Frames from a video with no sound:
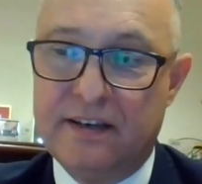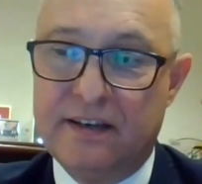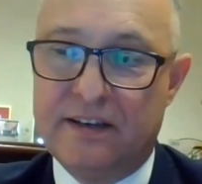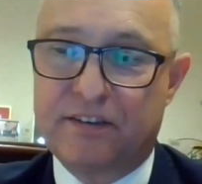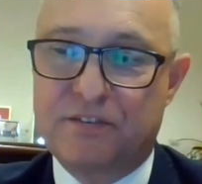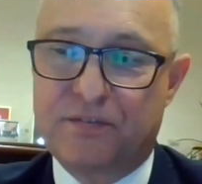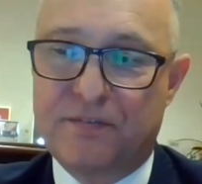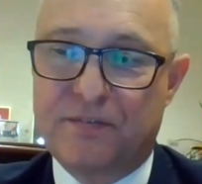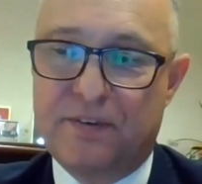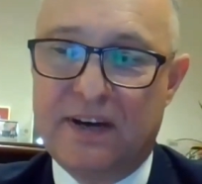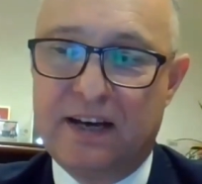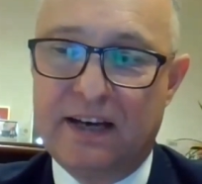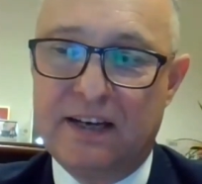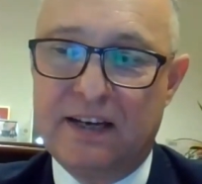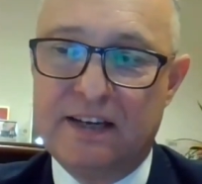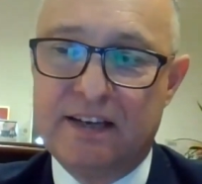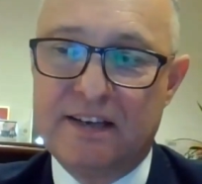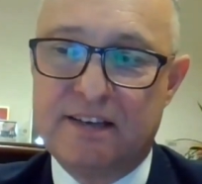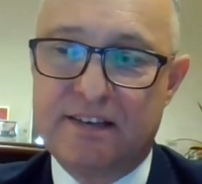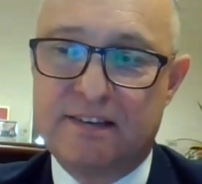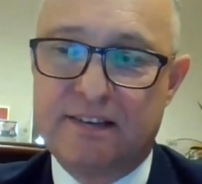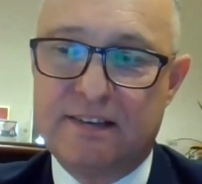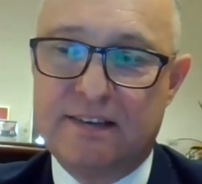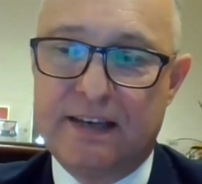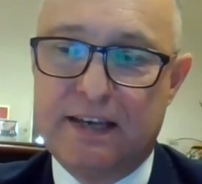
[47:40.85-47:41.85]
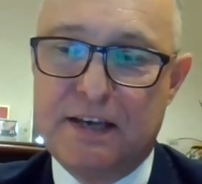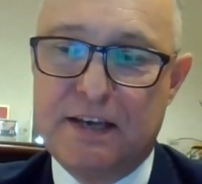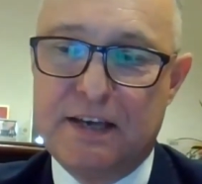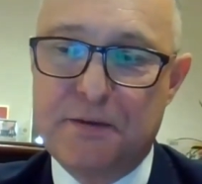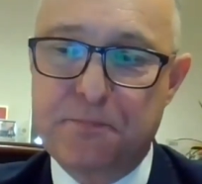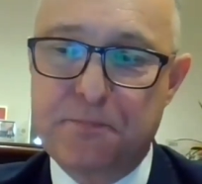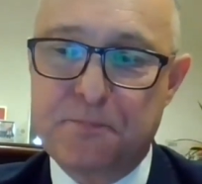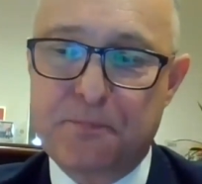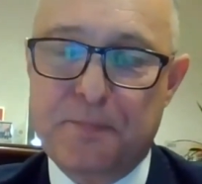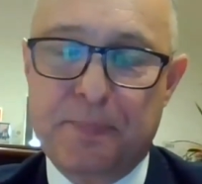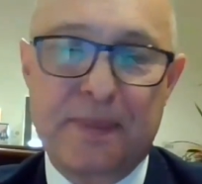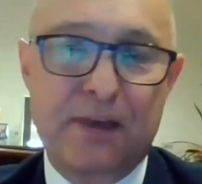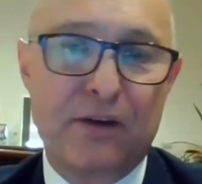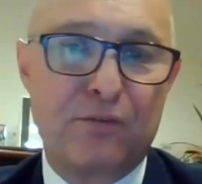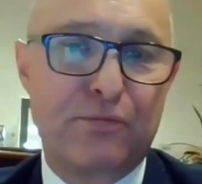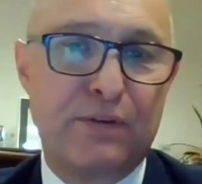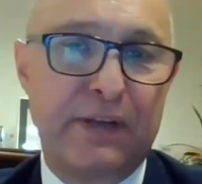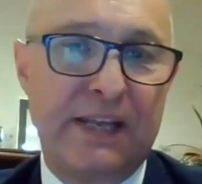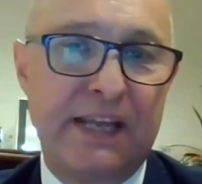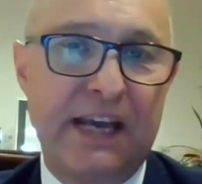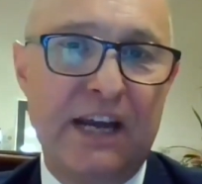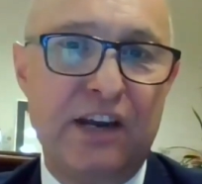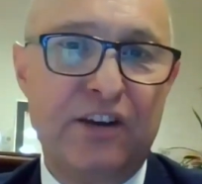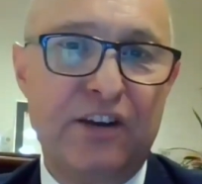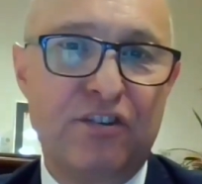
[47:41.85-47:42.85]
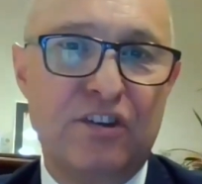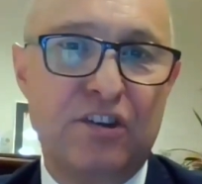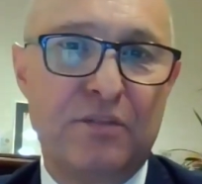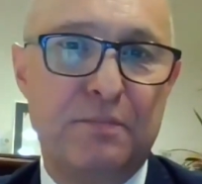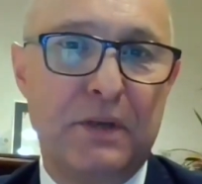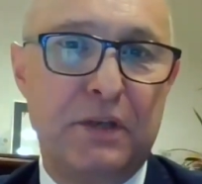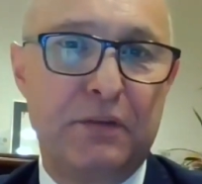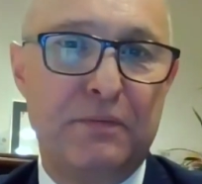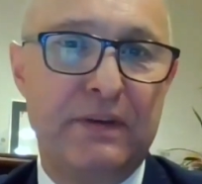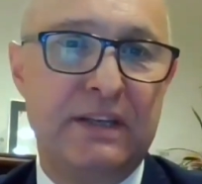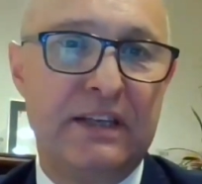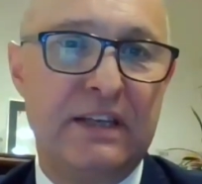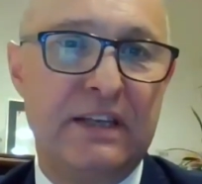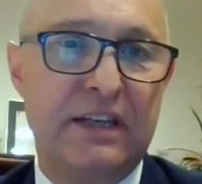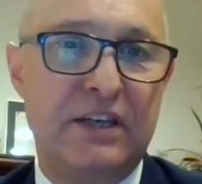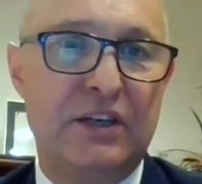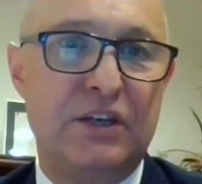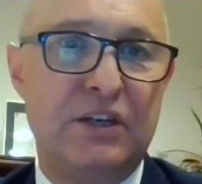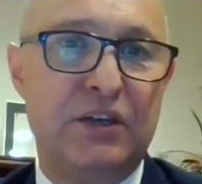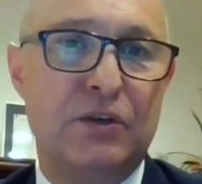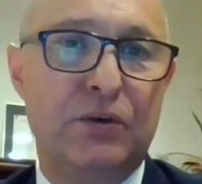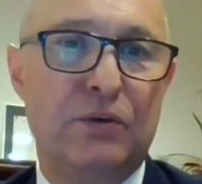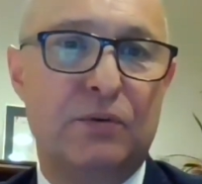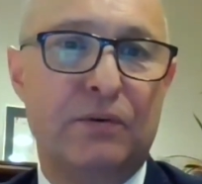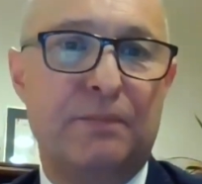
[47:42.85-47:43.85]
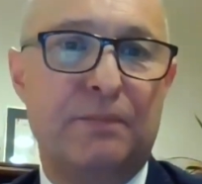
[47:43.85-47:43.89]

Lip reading: As far as the relations between the